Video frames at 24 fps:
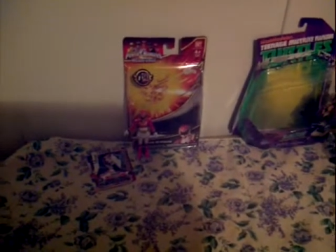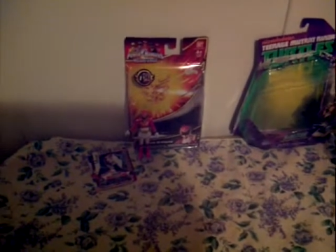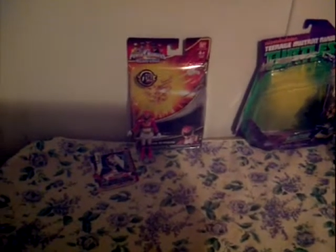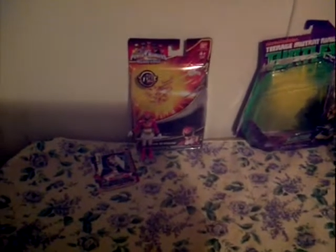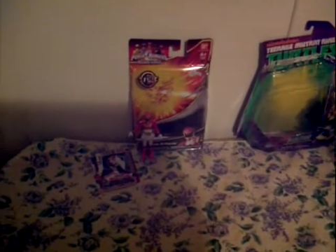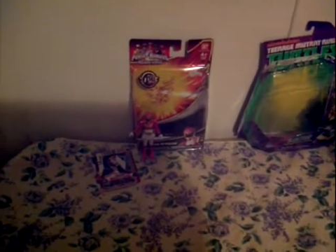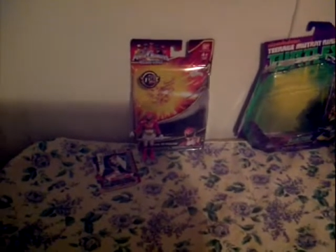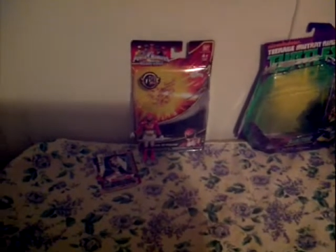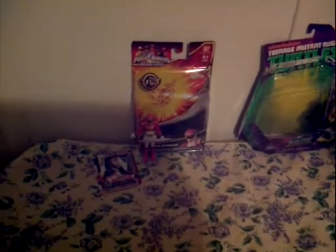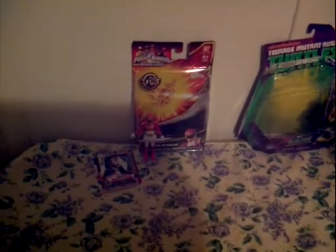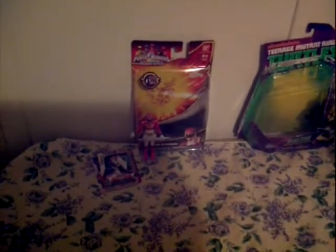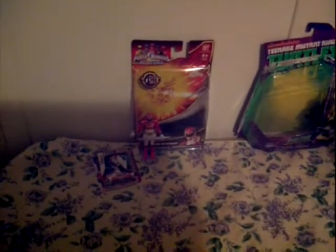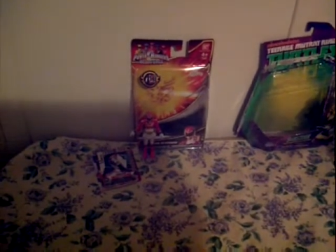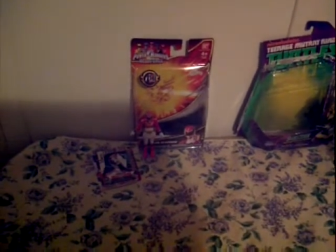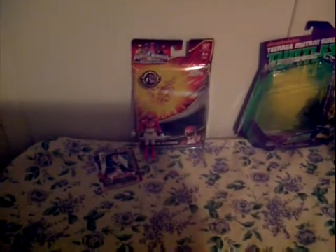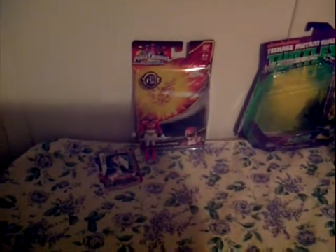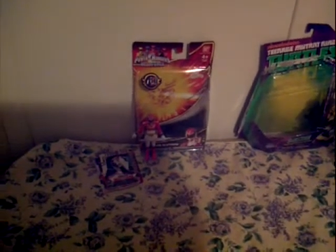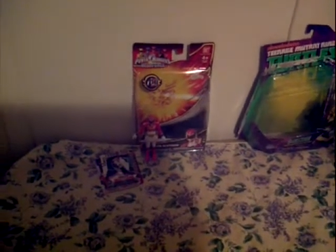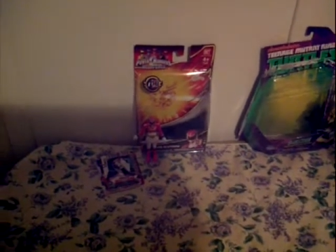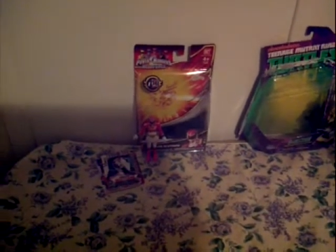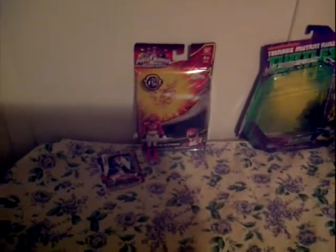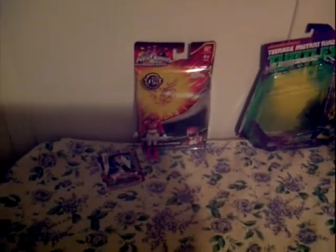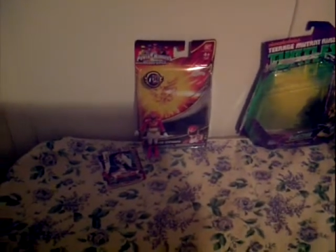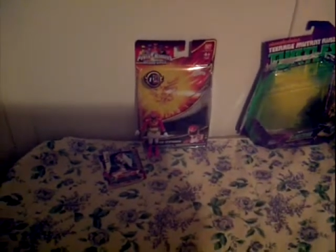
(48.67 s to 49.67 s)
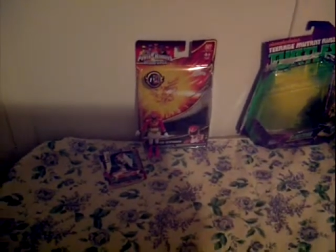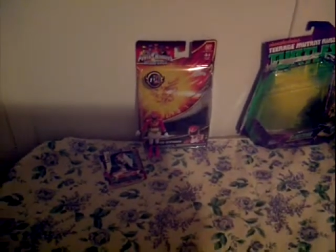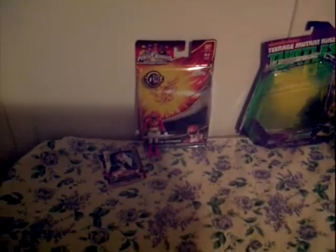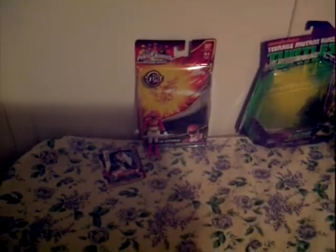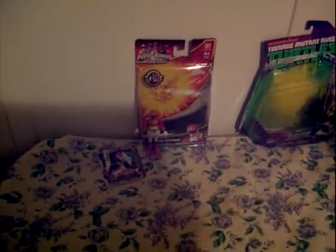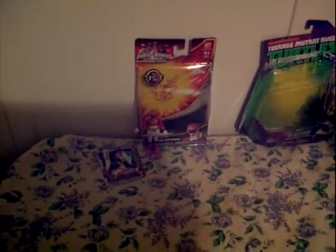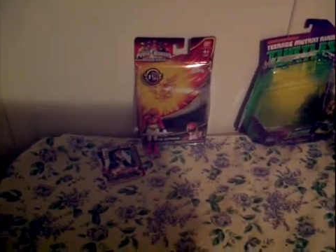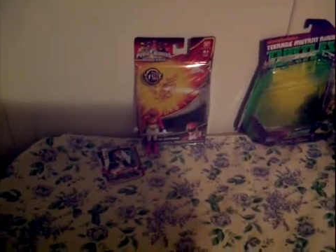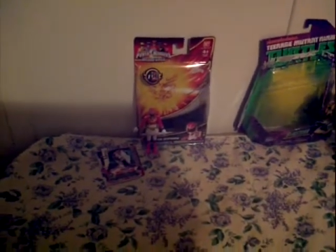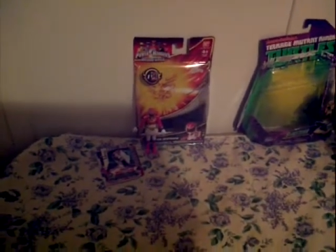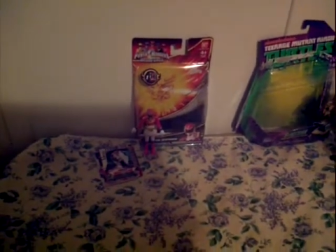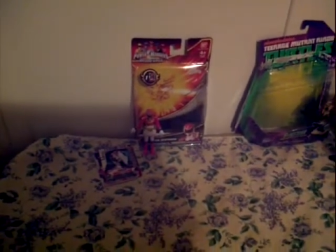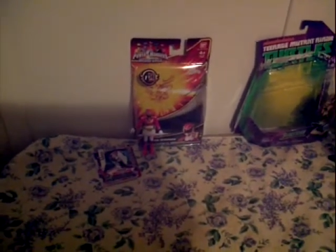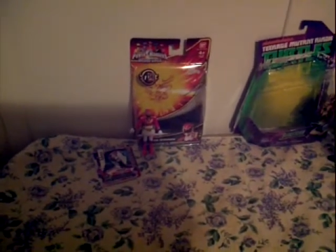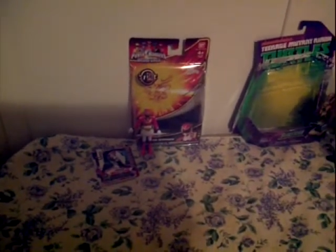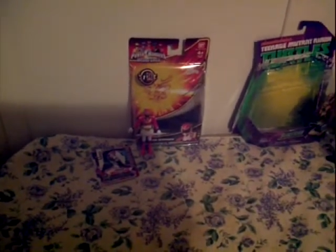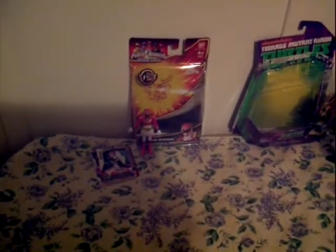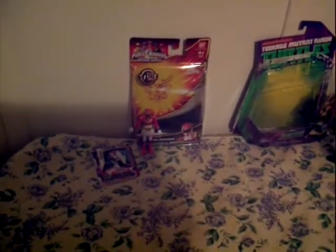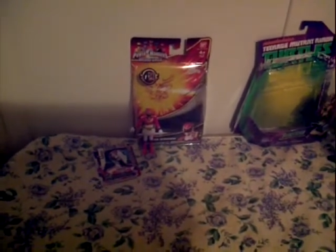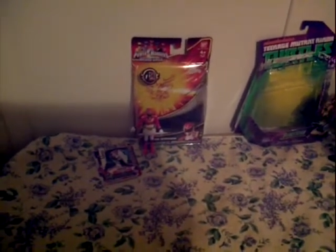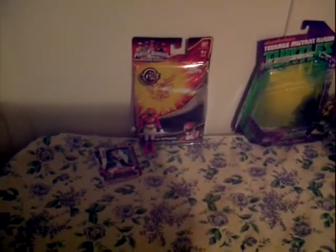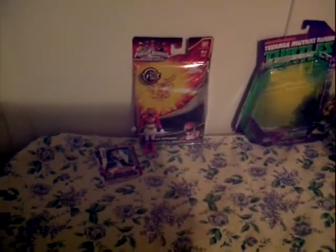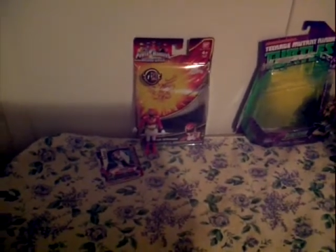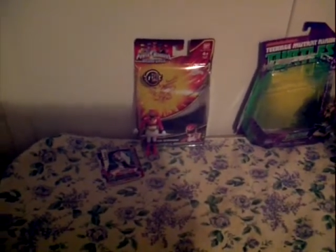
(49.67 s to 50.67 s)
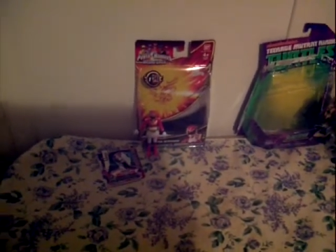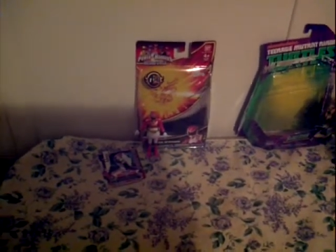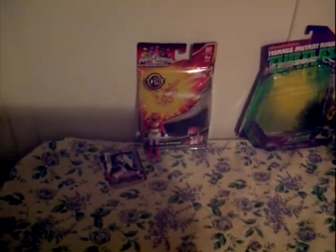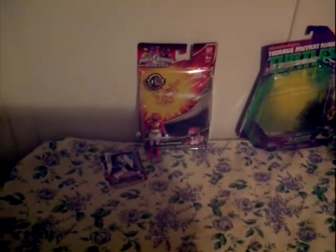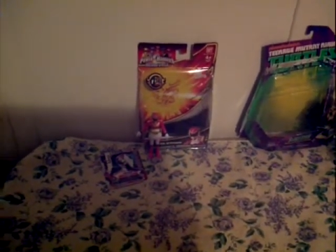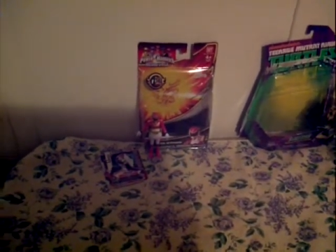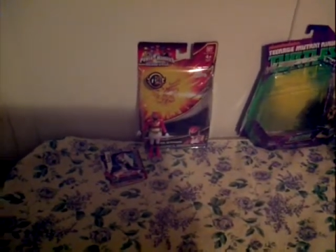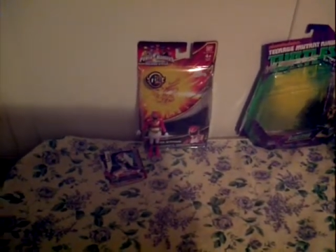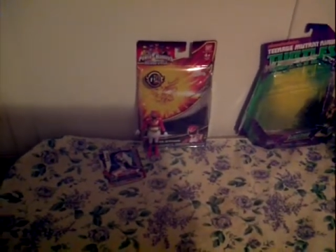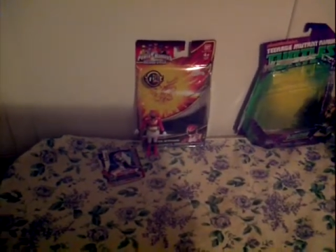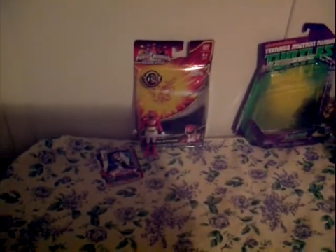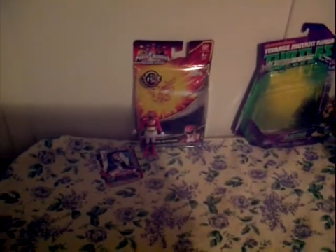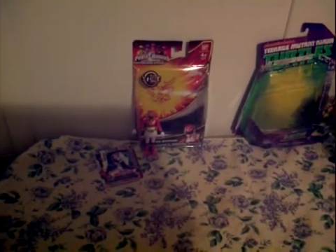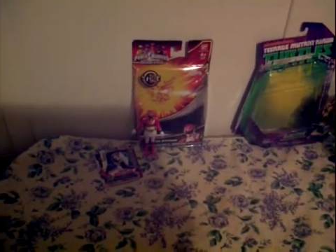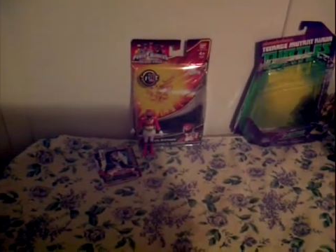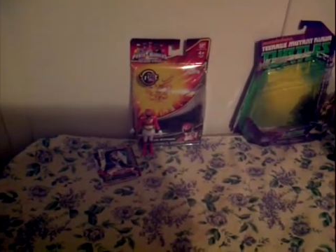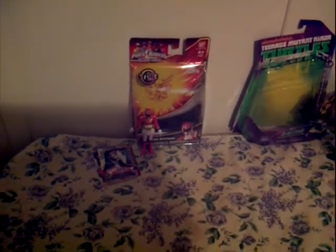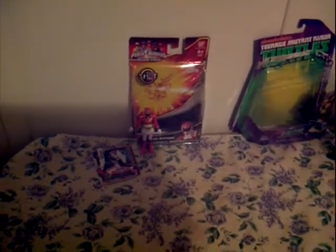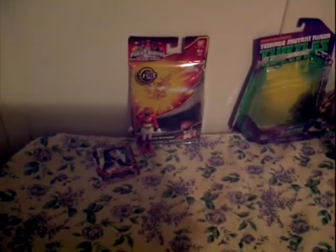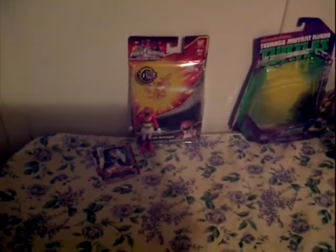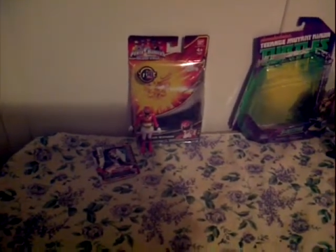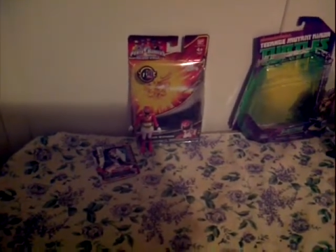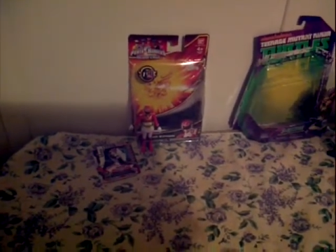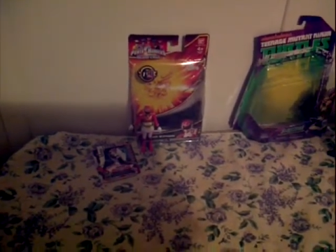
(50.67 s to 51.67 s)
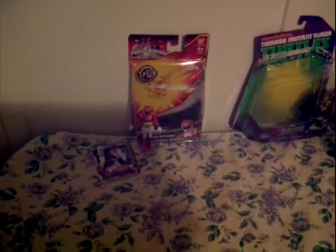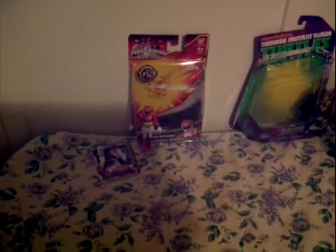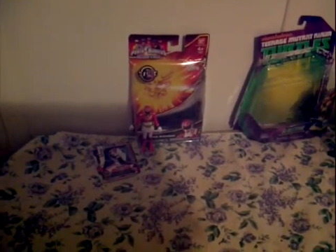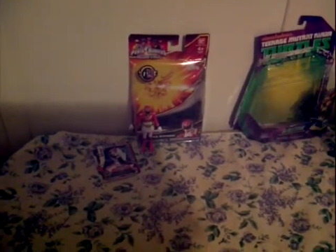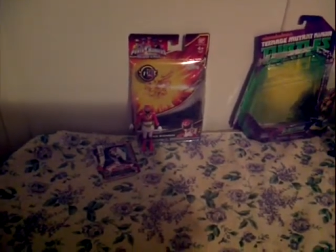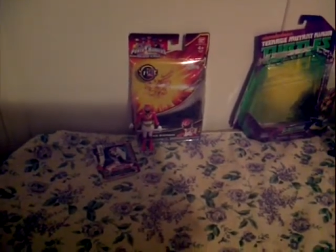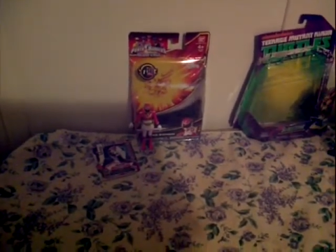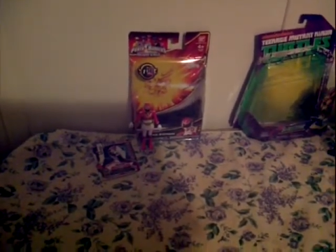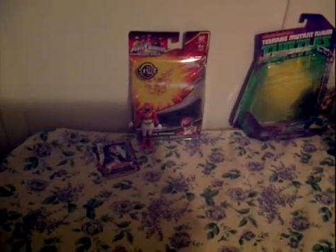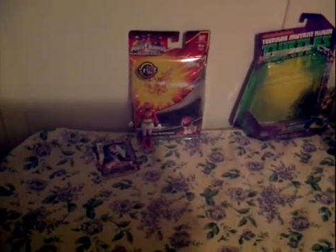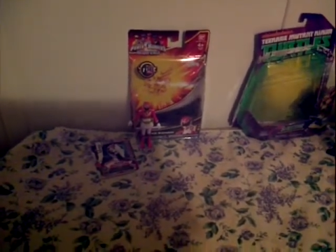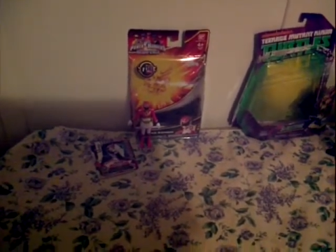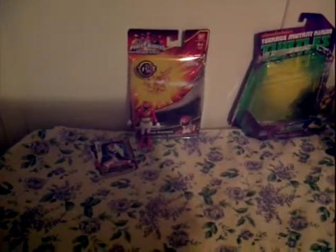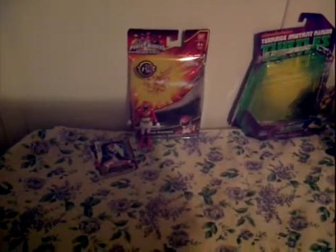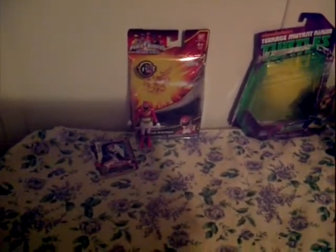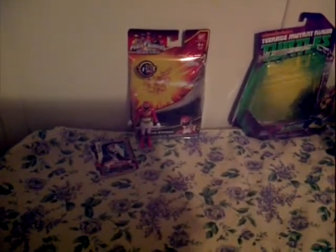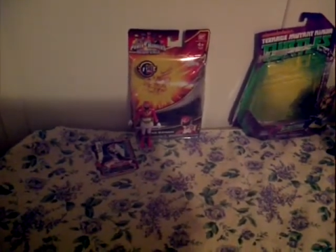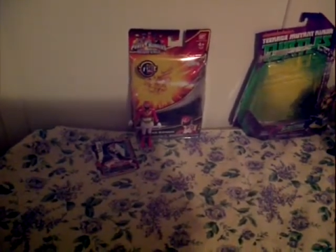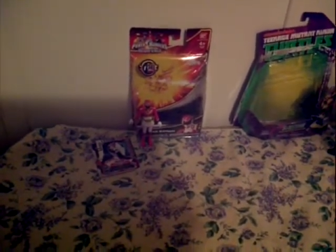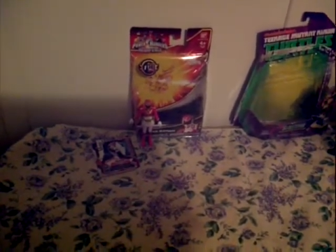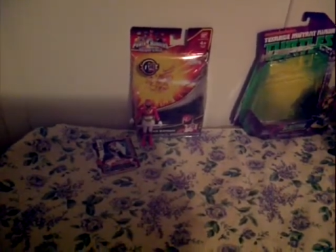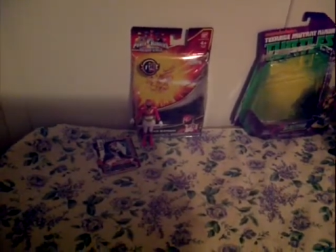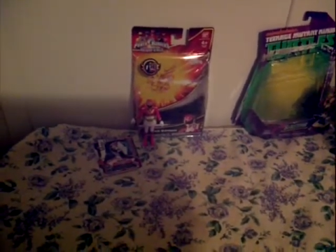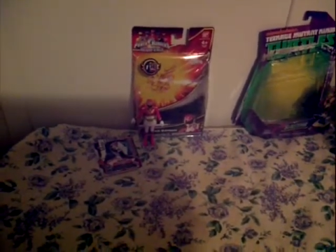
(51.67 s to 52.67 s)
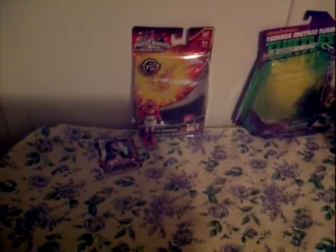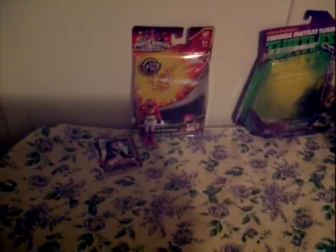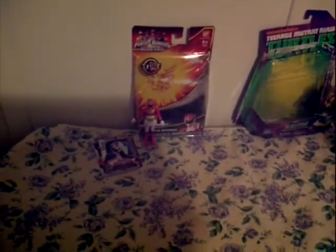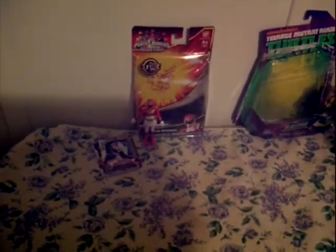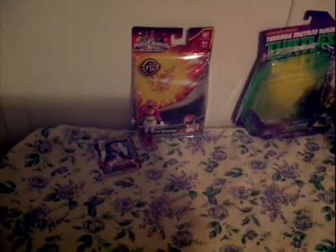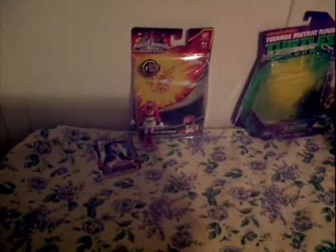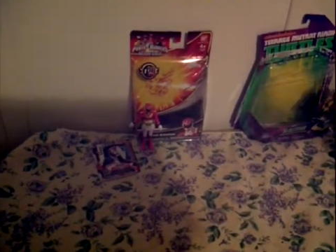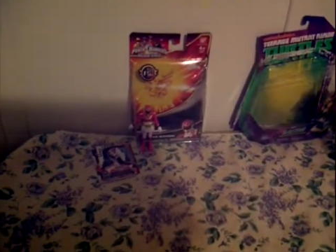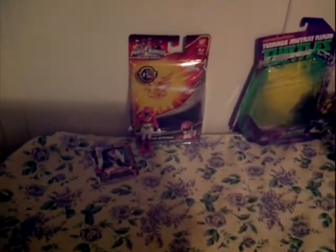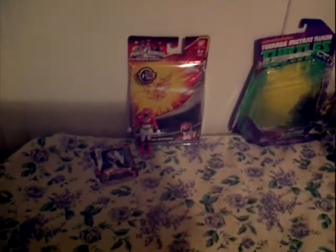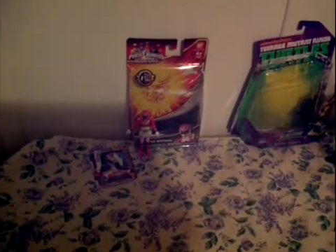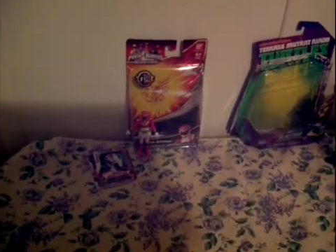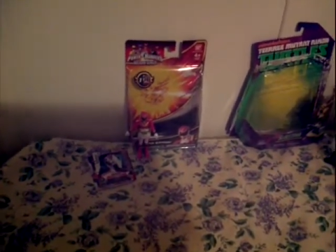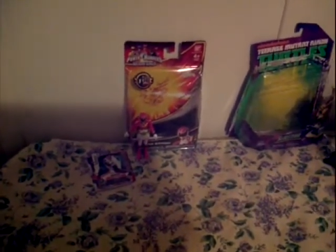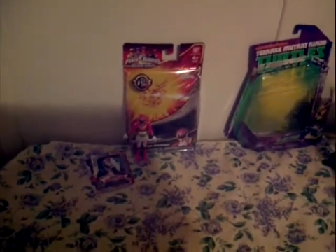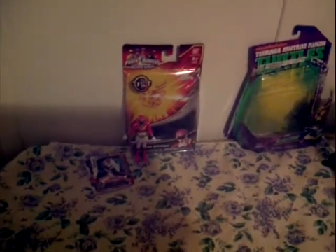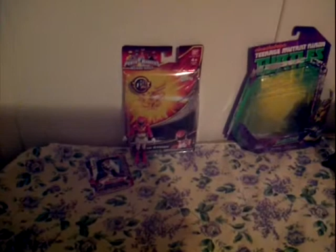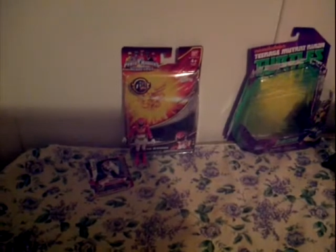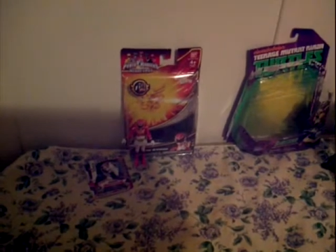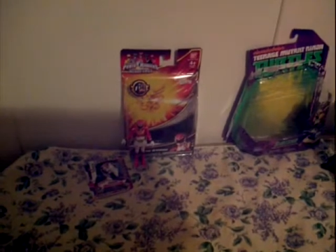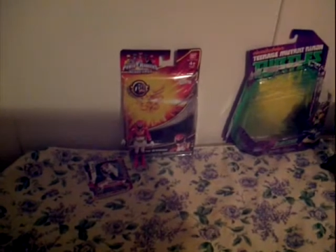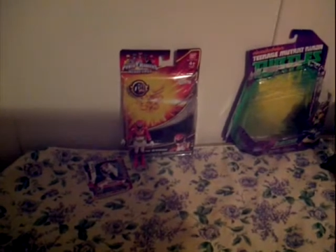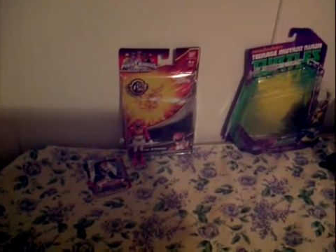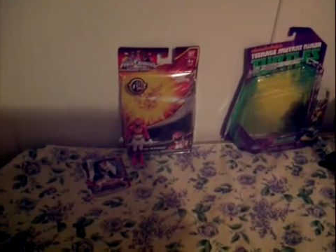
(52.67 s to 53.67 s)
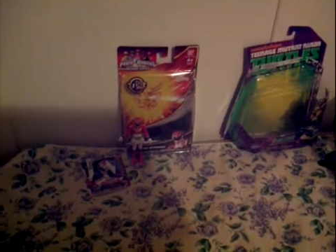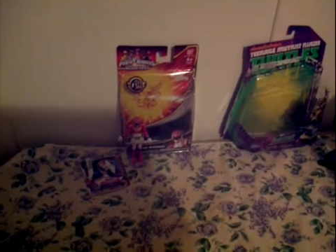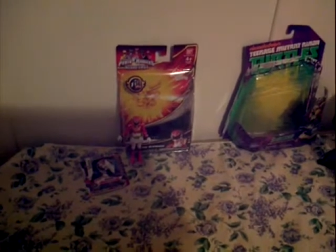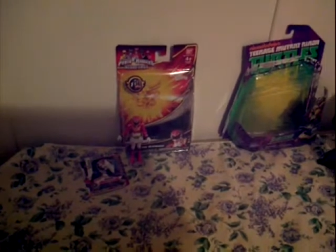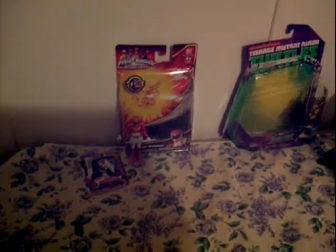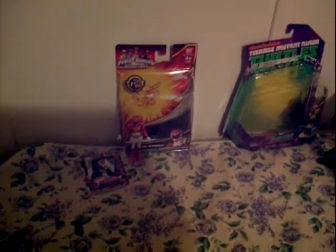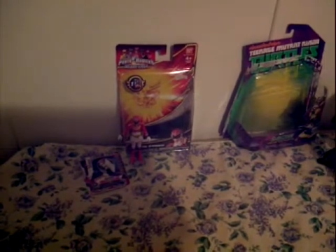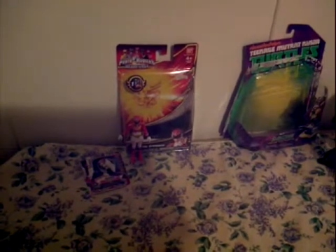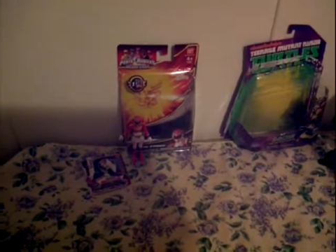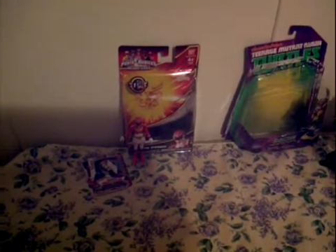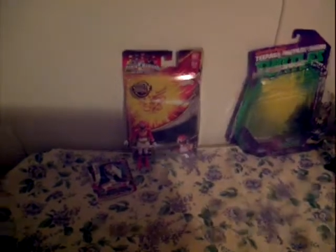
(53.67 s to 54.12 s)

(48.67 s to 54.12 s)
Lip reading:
No face is visible, so there are no lips to read.